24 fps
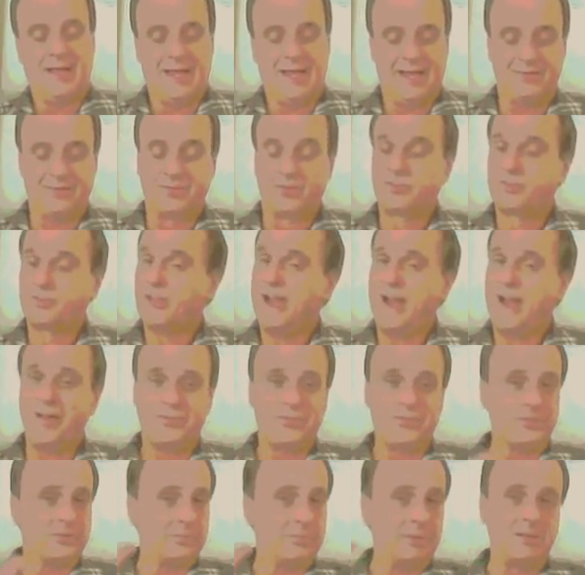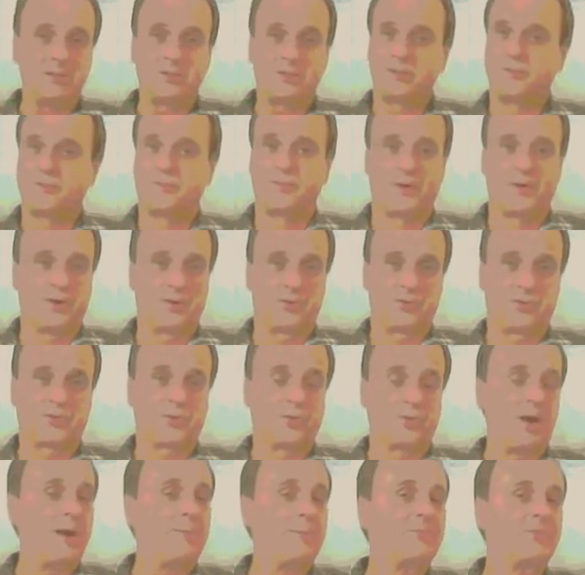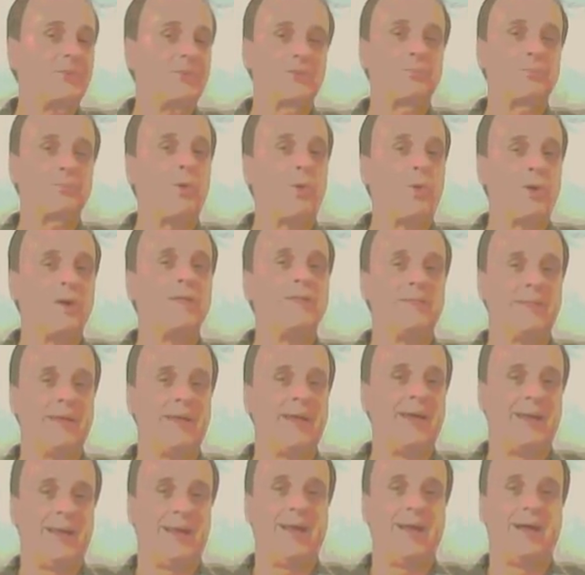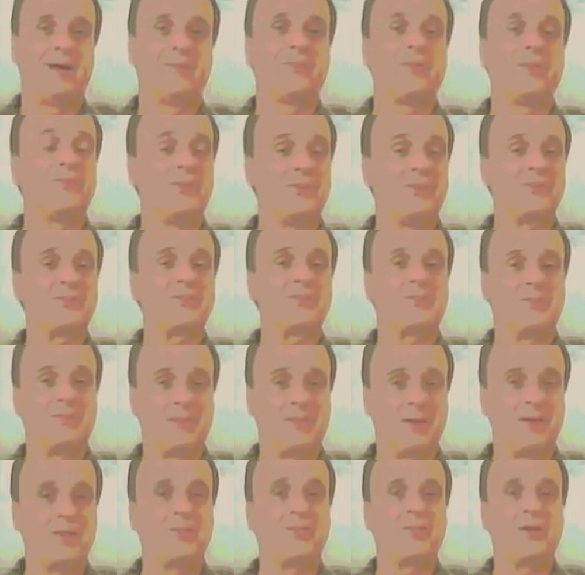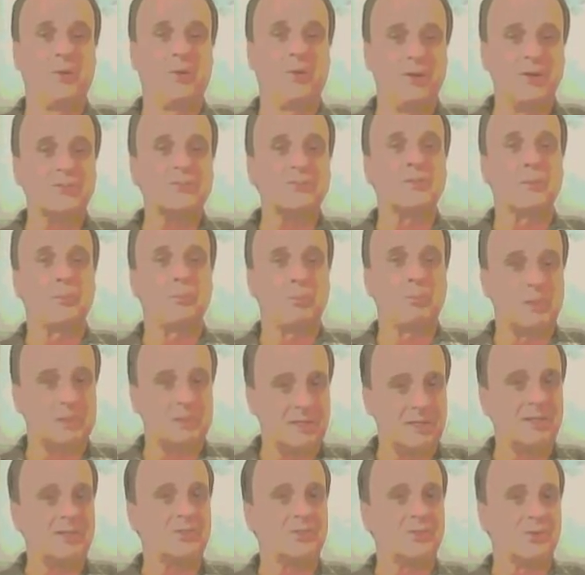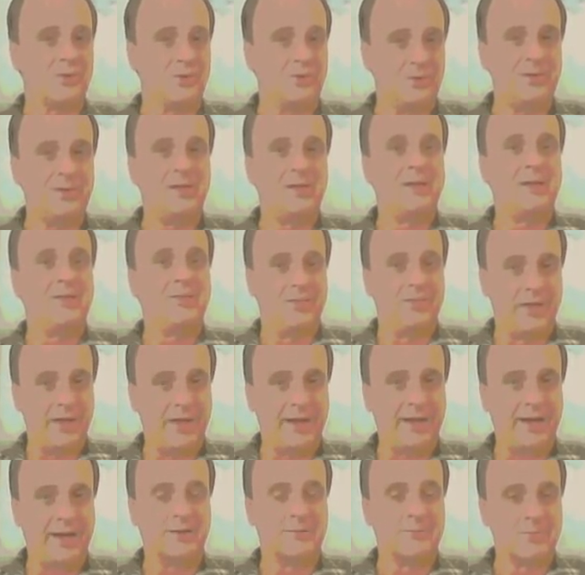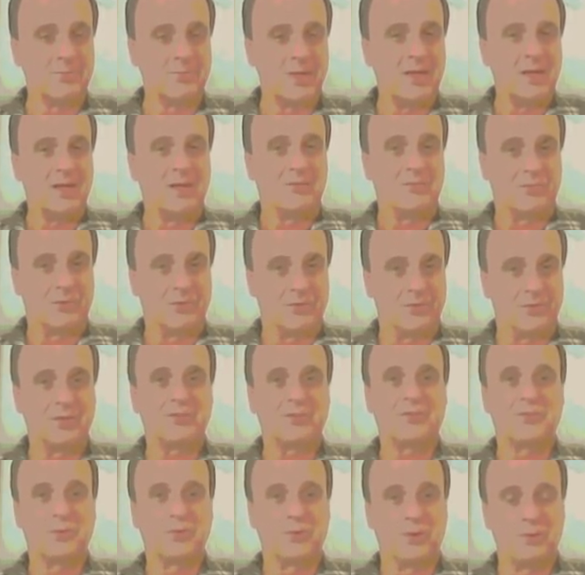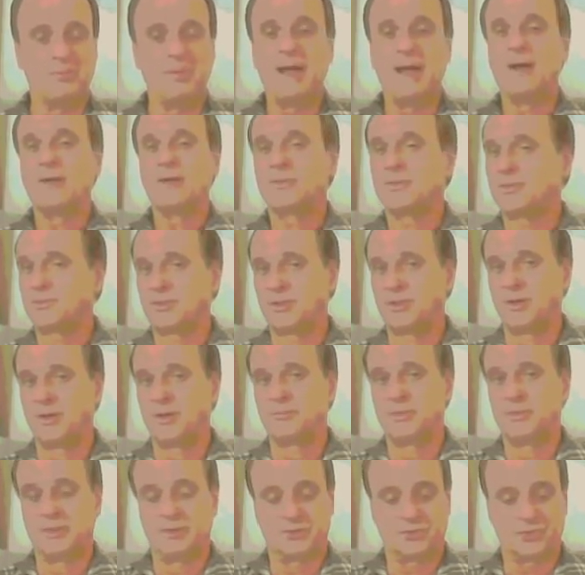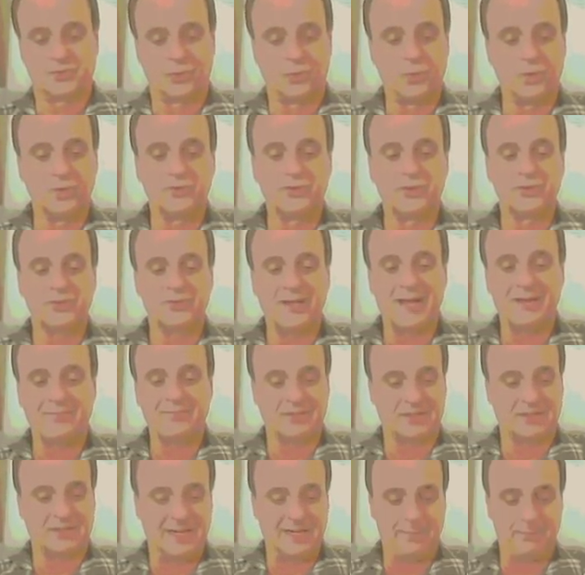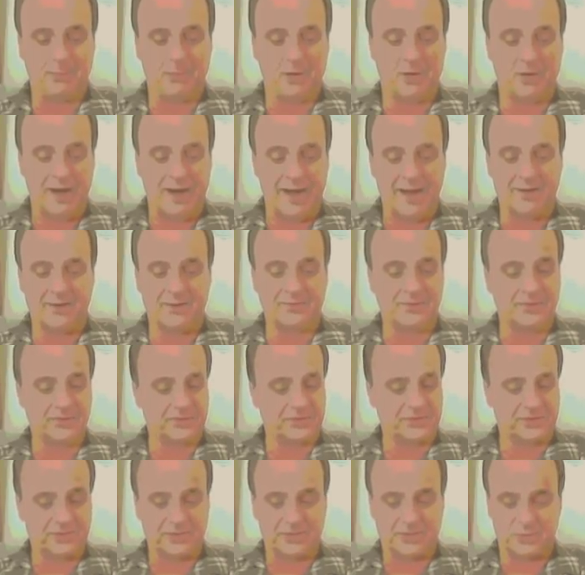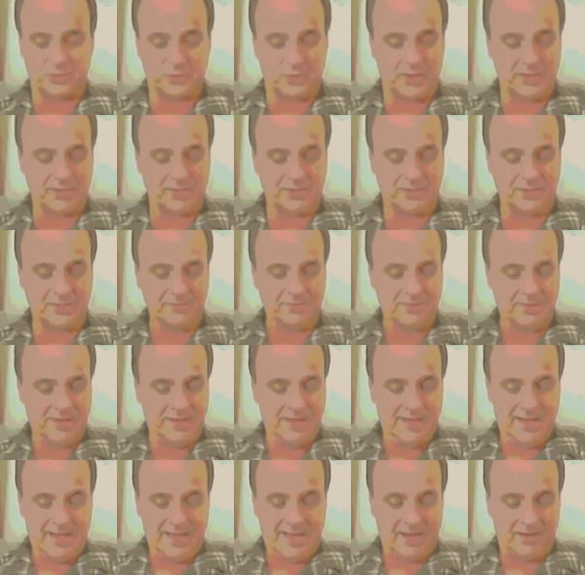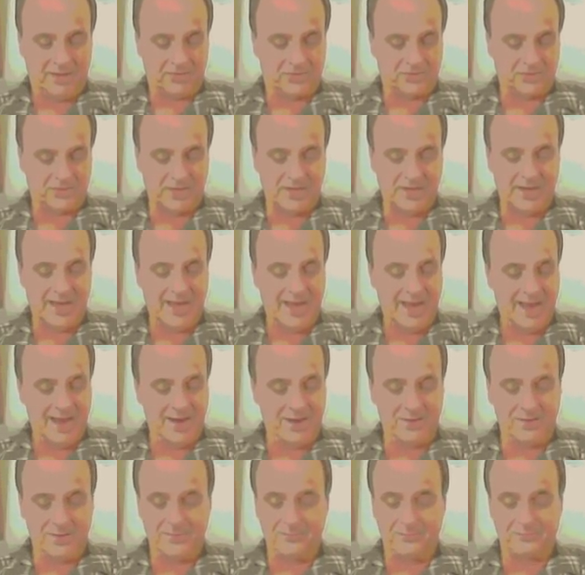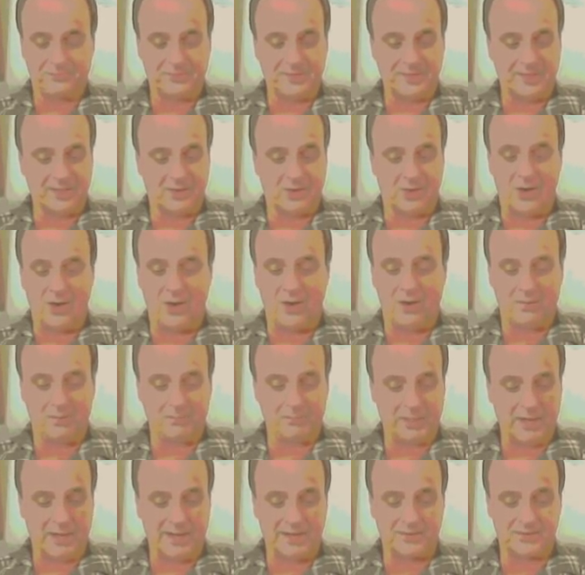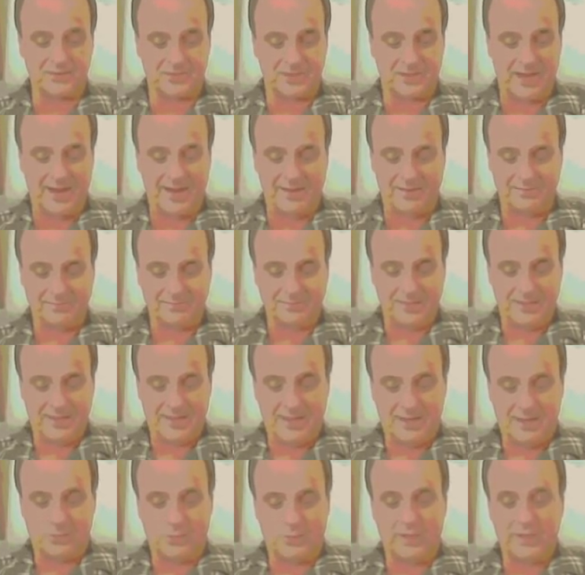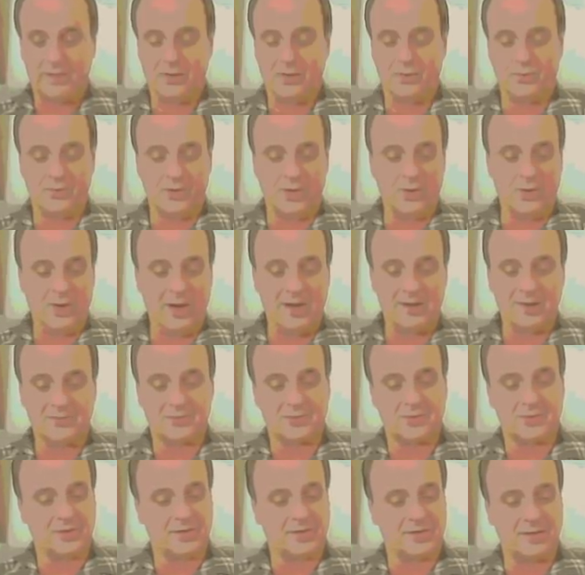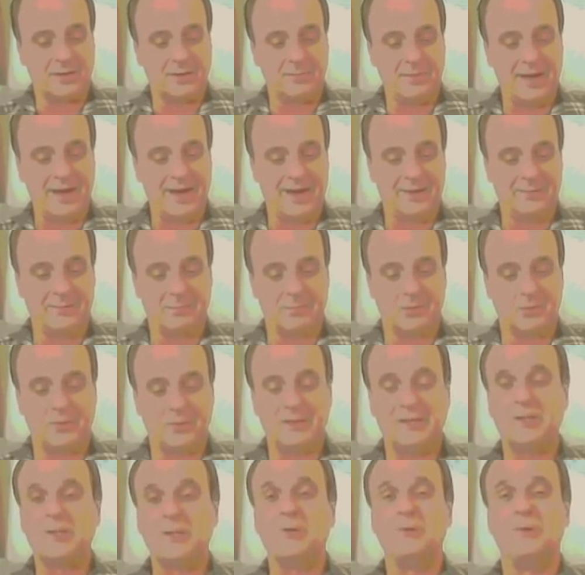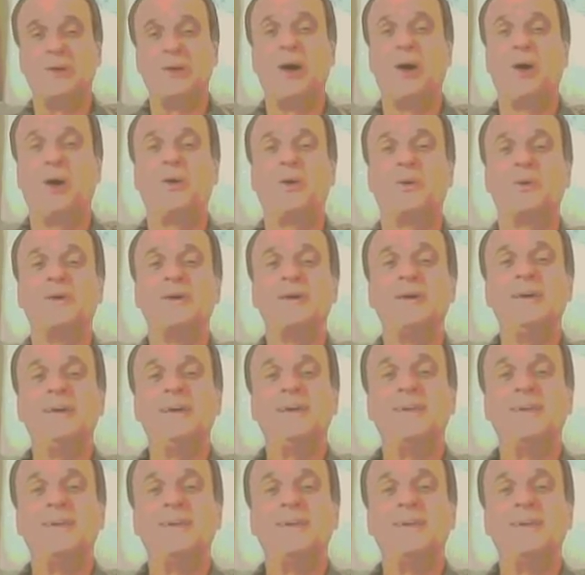And the south is mentioned first. So I'm just pointing that out, that there is the potential there for this to amount to something. So we'll just have to keep our eye on this situation and see how it all pans out. We don't know how it's going to come out, but we do know